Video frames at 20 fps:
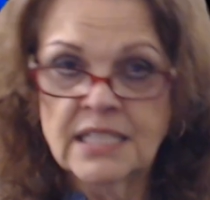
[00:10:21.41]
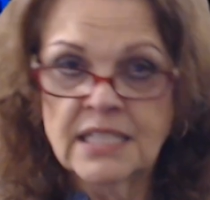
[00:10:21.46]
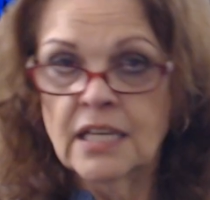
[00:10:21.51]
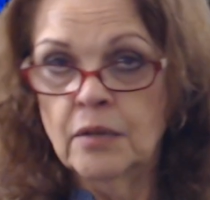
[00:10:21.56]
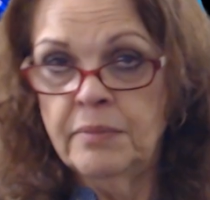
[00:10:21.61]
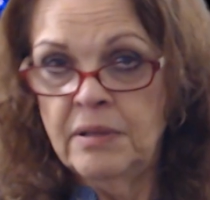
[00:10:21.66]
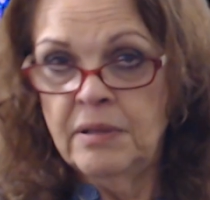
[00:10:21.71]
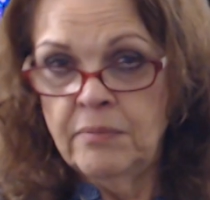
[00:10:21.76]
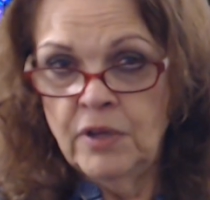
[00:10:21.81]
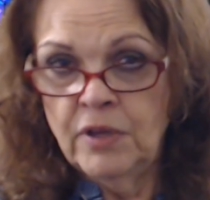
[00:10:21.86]
It'll
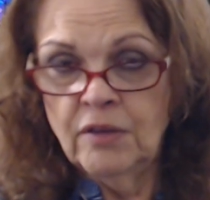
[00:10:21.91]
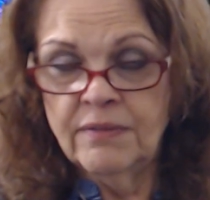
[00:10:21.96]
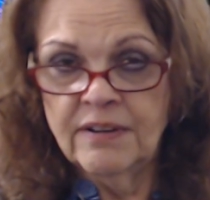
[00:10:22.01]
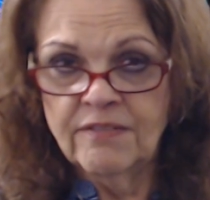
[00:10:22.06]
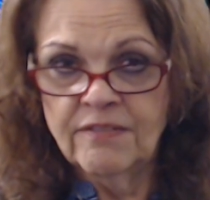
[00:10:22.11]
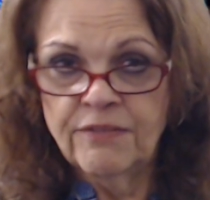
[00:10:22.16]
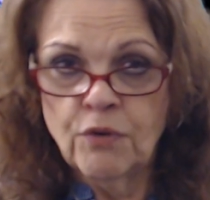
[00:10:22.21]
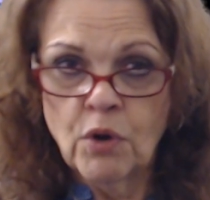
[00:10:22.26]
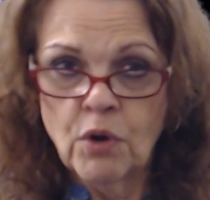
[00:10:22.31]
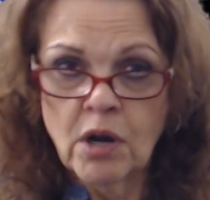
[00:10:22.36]
be moving
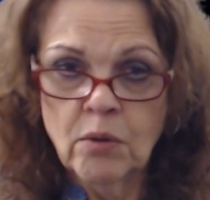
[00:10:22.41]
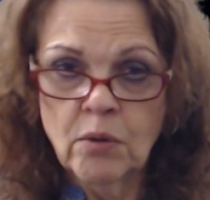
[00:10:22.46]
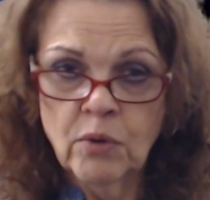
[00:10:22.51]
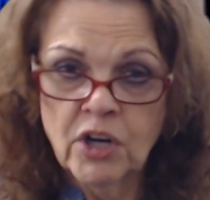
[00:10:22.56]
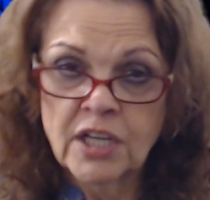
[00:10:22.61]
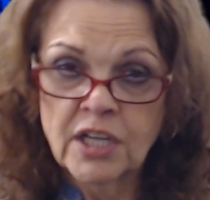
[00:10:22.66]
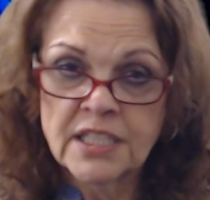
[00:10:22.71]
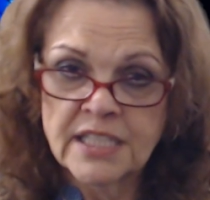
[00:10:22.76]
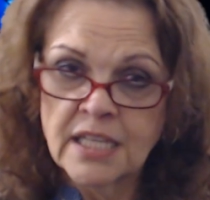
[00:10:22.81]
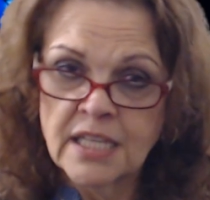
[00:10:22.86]

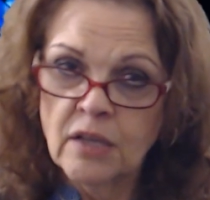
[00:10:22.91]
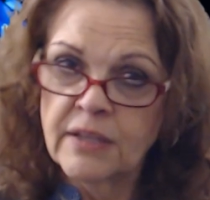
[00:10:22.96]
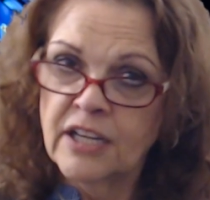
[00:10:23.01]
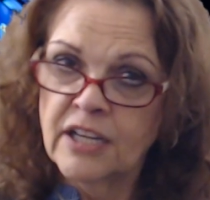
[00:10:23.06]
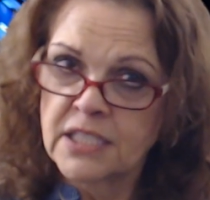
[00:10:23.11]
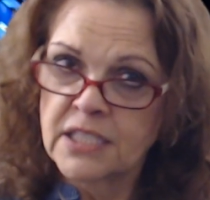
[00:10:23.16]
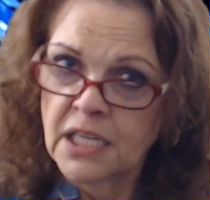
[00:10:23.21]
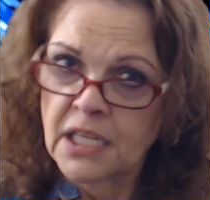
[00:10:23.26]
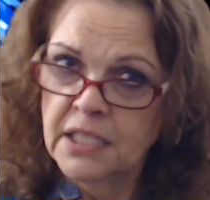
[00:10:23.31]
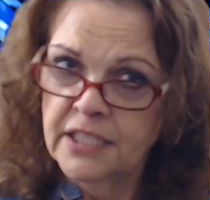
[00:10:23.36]
forward. So
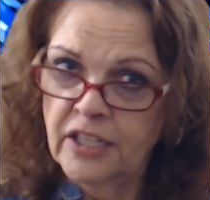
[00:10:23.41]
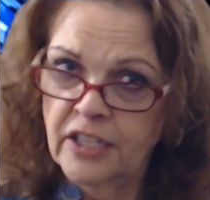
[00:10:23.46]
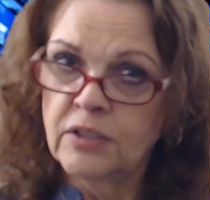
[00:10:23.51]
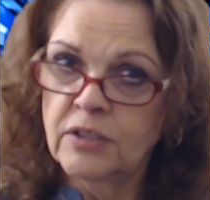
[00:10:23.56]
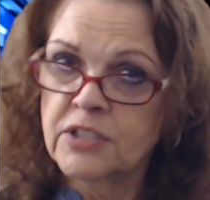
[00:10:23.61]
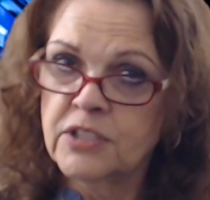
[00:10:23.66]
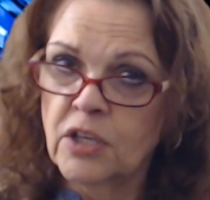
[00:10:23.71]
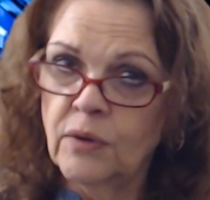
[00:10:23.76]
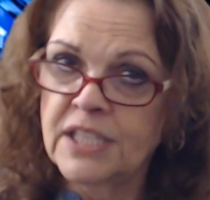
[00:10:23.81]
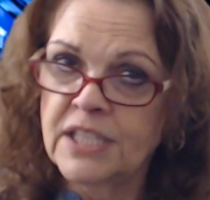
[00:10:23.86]
there's, a, you know,
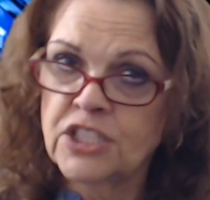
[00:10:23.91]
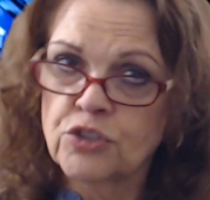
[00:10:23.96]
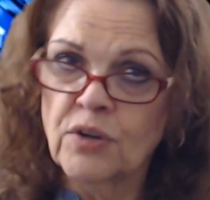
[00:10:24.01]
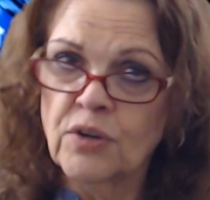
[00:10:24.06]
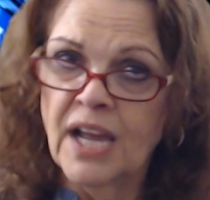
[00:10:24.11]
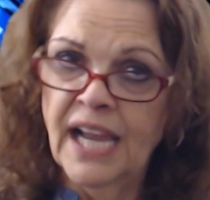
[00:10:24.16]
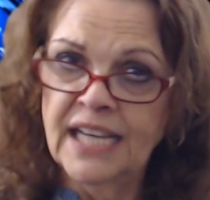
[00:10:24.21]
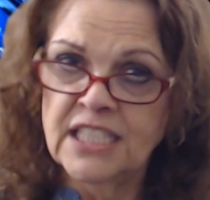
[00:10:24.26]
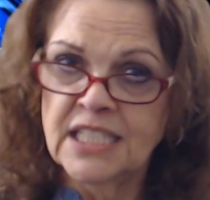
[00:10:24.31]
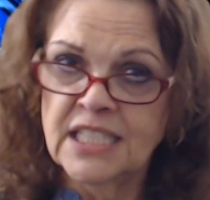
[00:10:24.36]
so it's
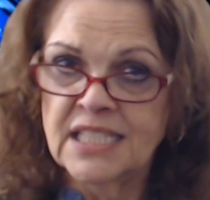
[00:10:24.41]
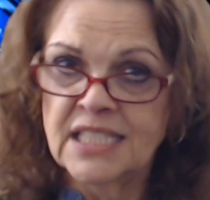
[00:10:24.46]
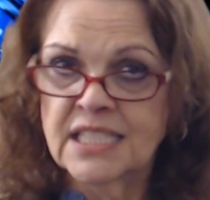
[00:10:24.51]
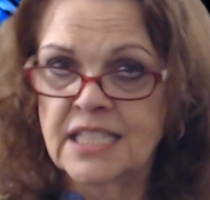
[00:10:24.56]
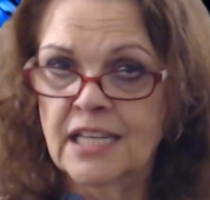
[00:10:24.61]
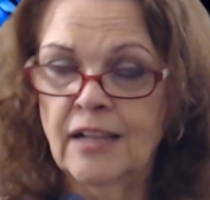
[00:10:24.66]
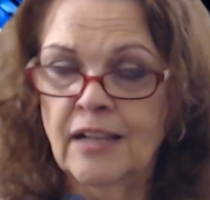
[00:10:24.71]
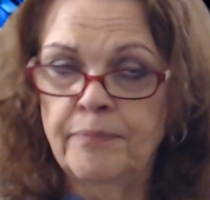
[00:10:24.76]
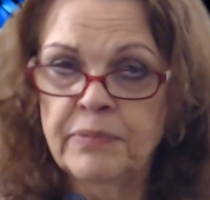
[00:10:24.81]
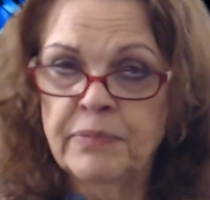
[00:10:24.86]
trying to
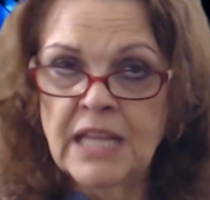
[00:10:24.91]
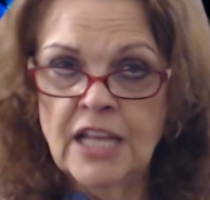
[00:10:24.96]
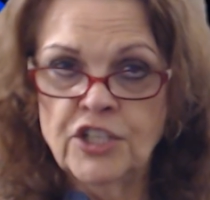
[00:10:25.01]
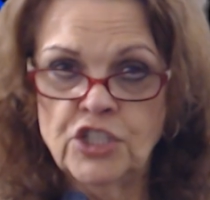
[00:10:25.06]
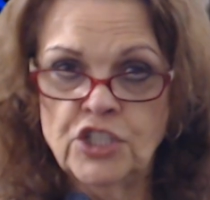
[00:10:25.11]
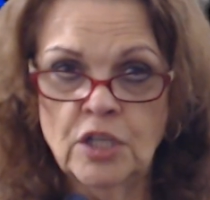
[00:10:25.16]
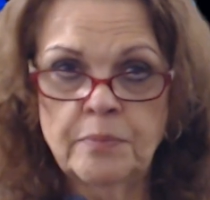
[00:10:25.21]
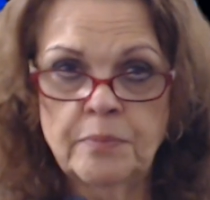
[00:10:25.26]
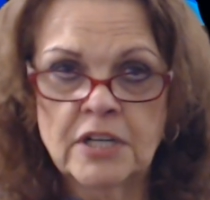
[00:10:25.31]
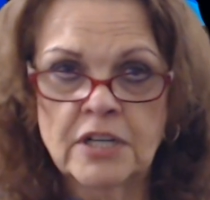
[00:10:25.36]
still,
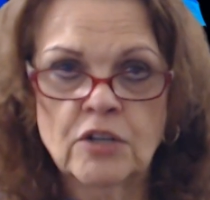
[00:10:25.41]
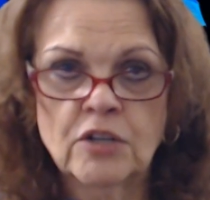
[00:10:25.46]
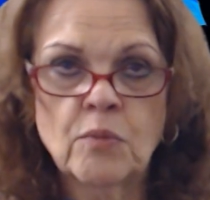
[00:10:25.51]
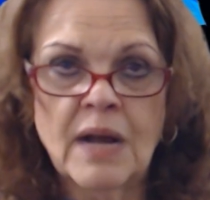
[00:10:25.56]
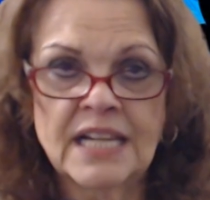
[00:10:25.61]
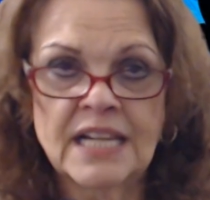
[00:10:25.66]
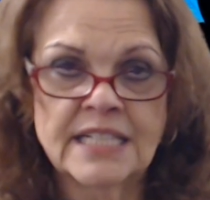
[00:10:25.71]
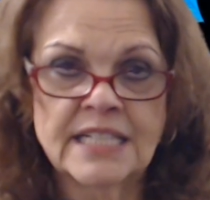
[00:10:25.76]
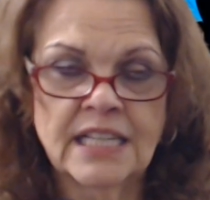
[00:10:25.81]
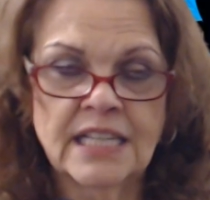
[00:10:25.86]
Jupiter
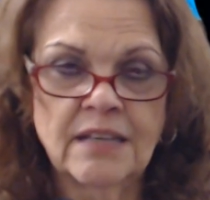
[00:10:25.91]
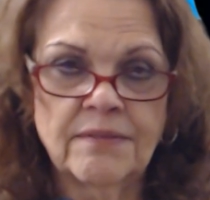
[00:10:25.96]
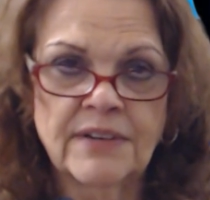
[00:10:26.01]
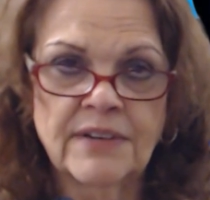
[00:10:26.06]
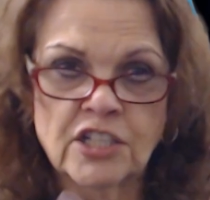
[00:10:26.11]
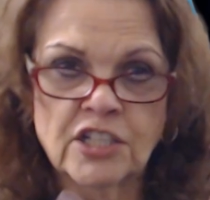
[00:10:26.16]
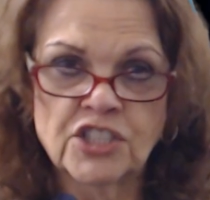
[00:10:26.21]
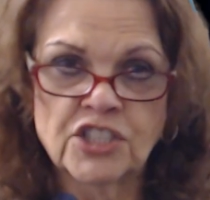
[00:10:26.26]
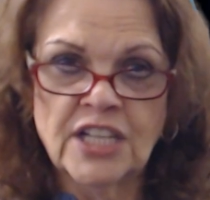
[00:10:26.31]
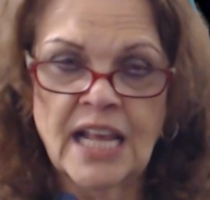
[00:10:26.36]
wants to give
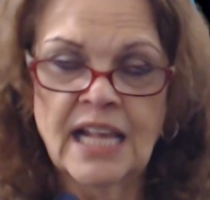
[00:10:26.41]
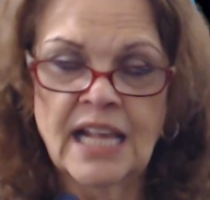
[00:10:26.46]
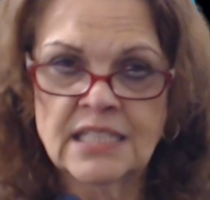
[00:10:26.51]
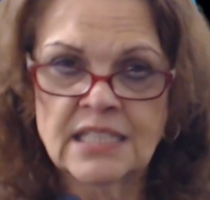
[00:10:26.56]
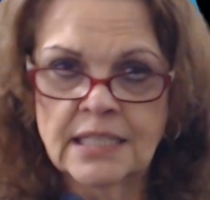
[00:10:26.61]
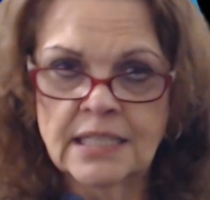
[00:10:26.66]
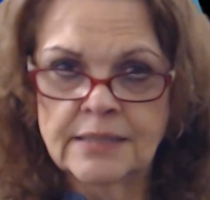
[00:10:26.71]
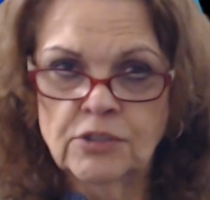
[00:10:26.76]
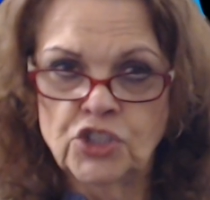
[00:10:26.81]
largesse.